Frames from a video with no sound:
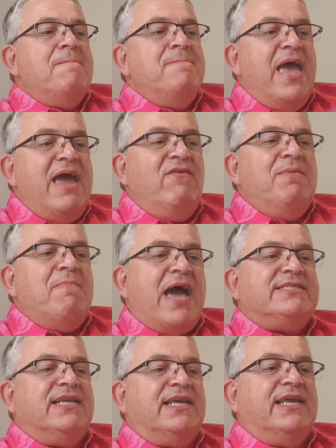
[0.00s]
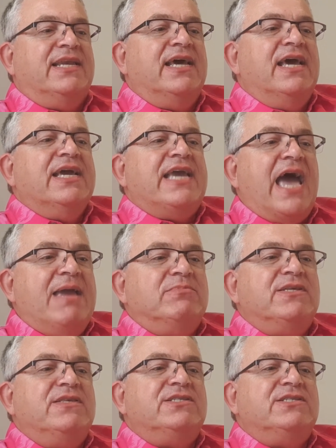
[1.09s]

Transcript: Mary Magdalene came to the